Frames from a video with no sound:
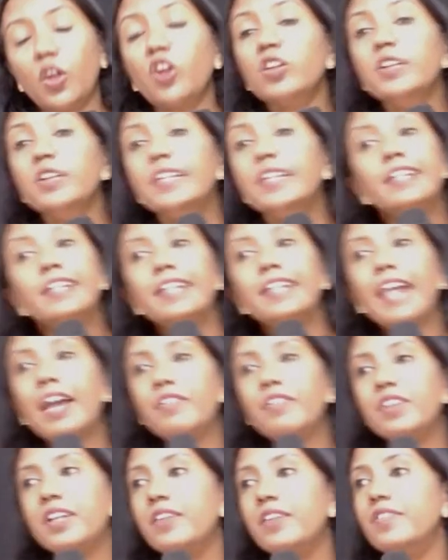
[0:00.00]
only did he
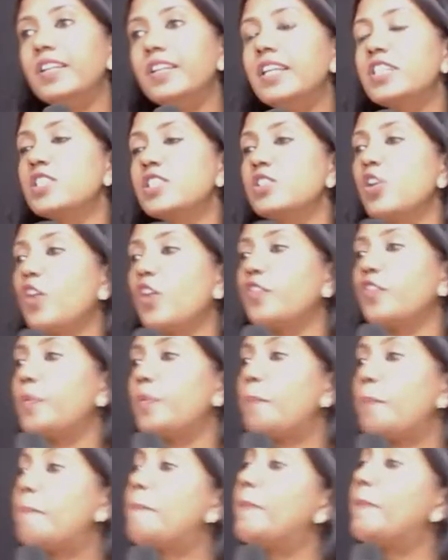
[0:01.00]
have a revelation of
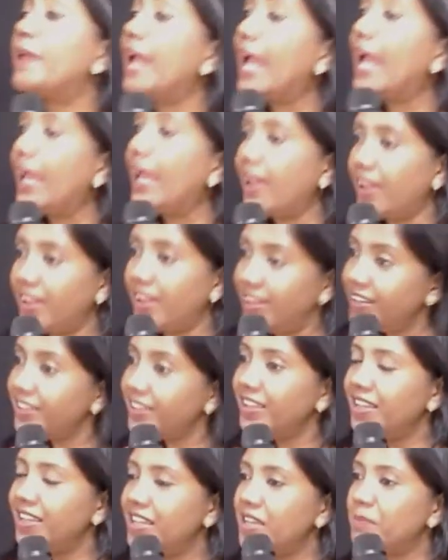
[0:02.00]
prayer,
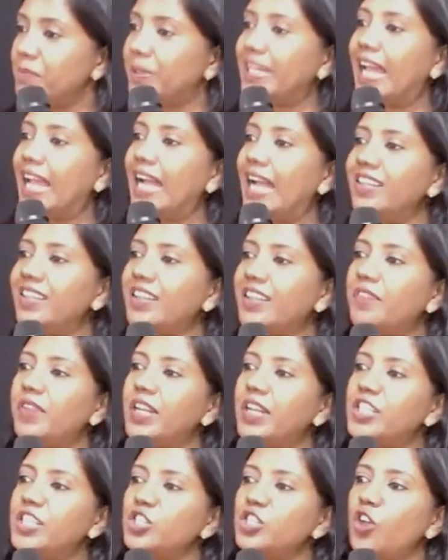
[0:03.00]
but he had a
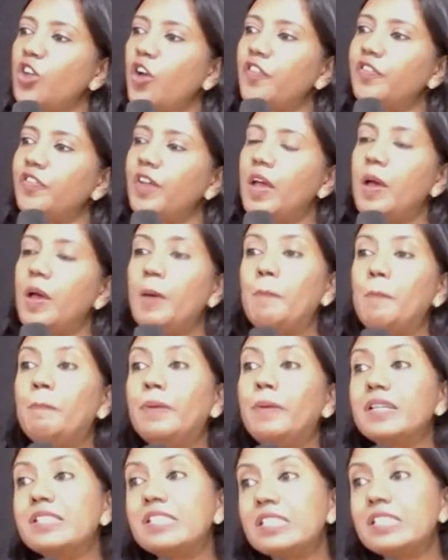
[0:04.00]
revelation of
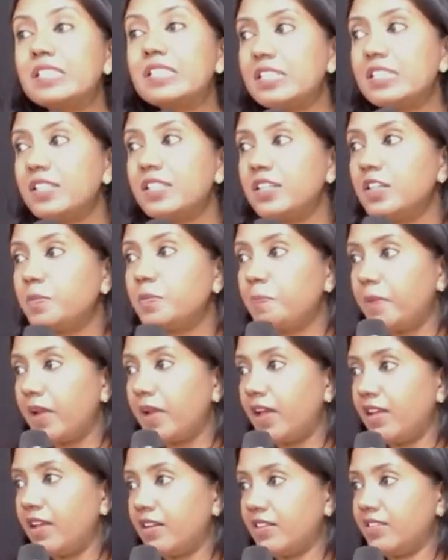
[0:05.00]
persistent
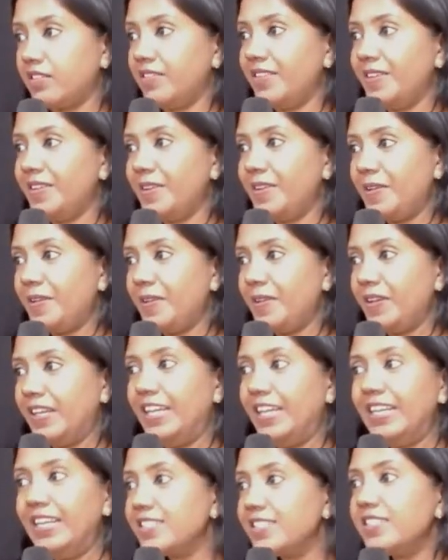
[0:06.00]
prayer.
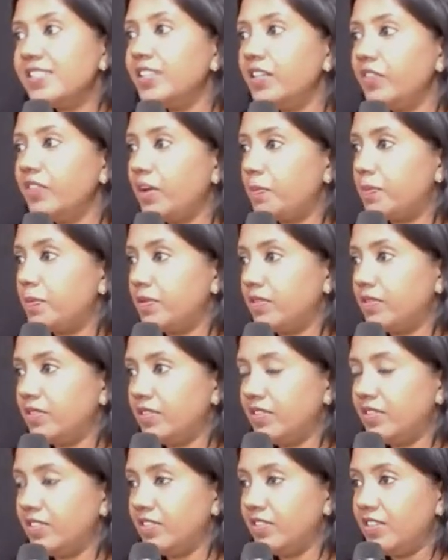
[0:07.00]
He doesn't give up.
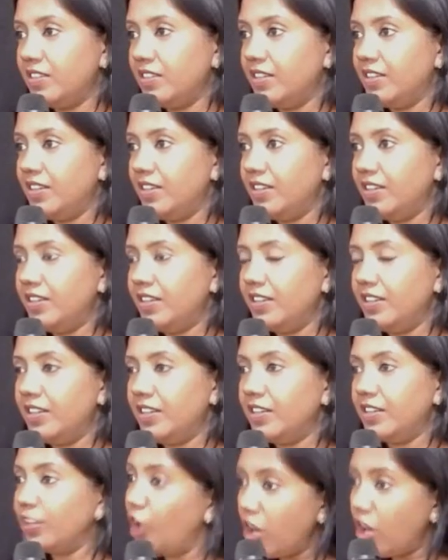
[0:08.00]

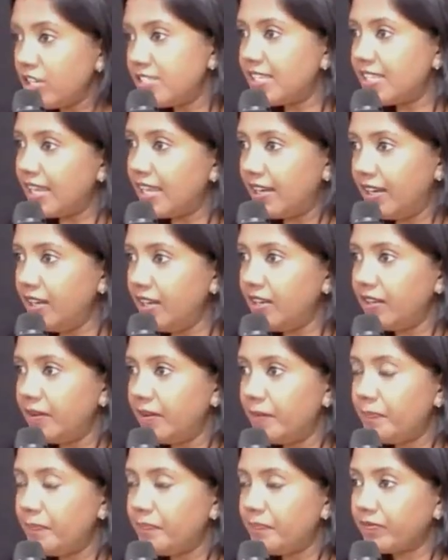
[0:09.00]
God said it.
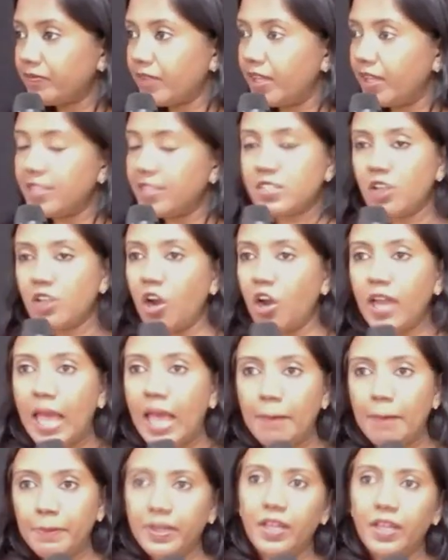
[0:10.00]
It's not
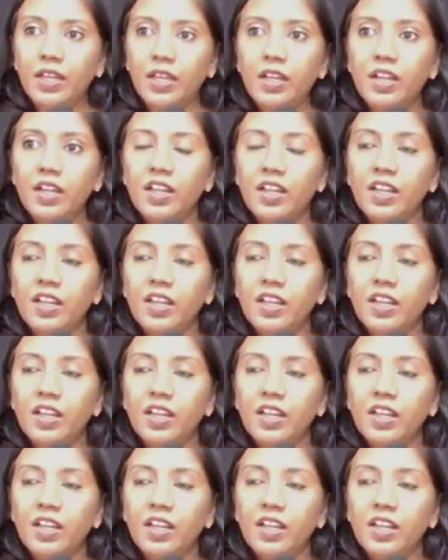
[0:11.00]
happening.